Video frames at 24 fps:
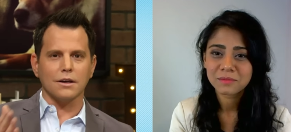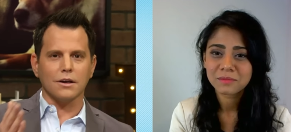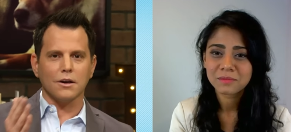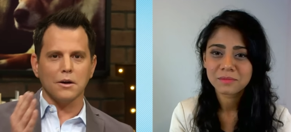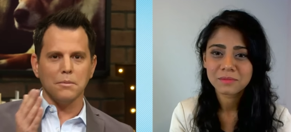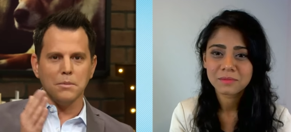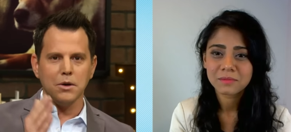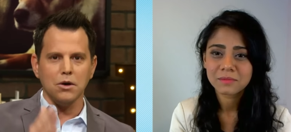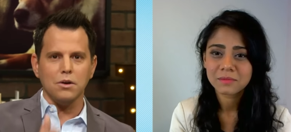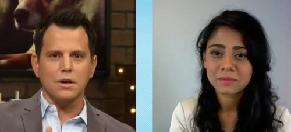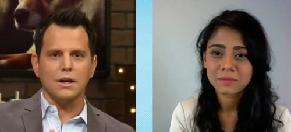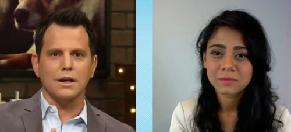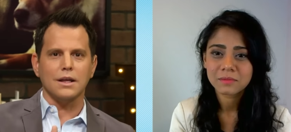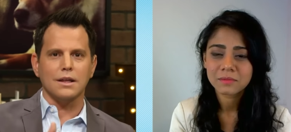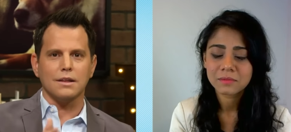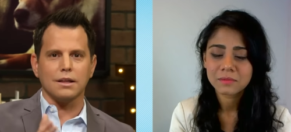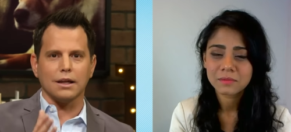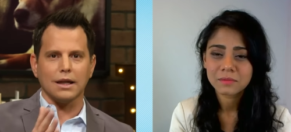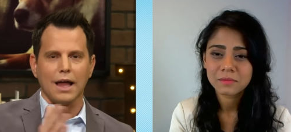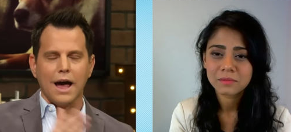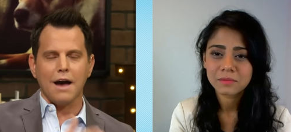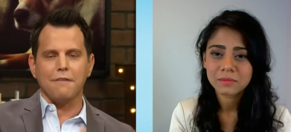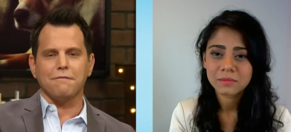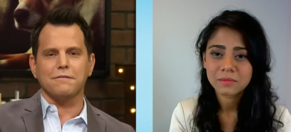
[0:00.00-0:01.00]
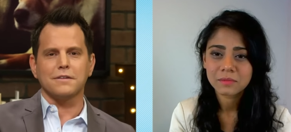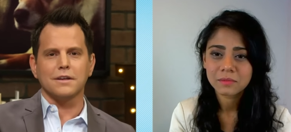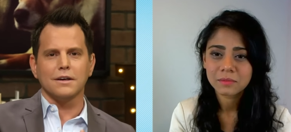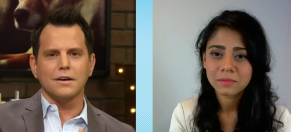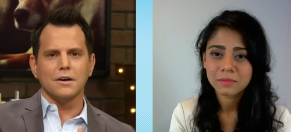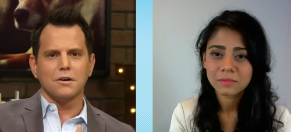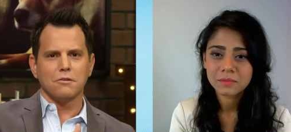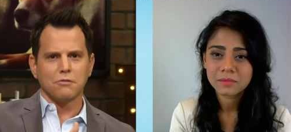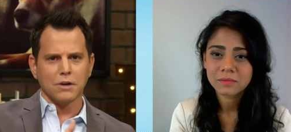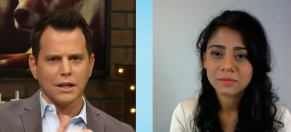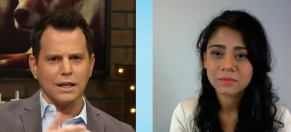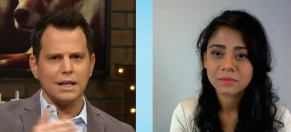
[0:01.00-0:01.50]
Speaker 1: the community, the left,
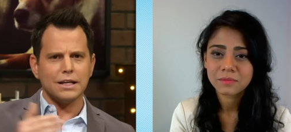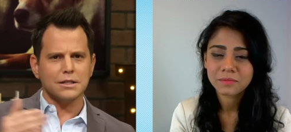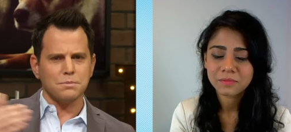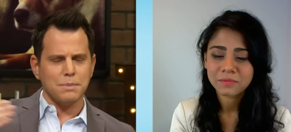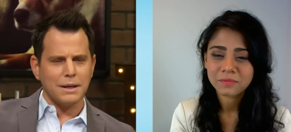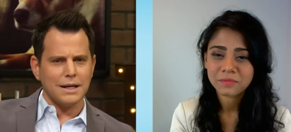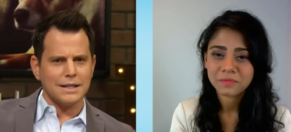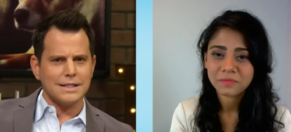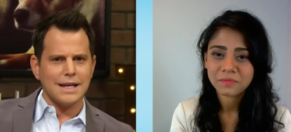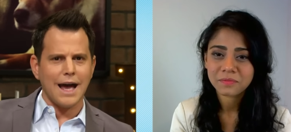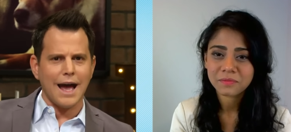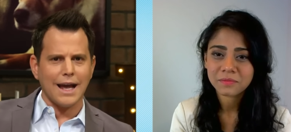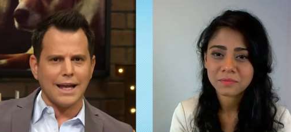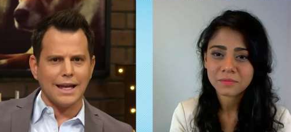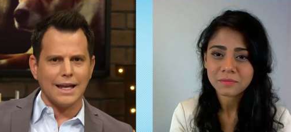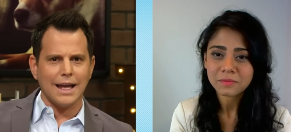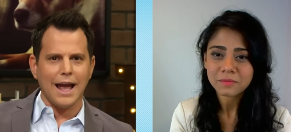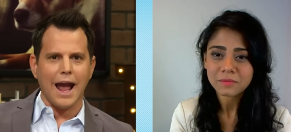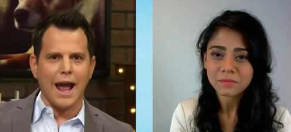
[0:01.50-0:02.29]
really has been attacking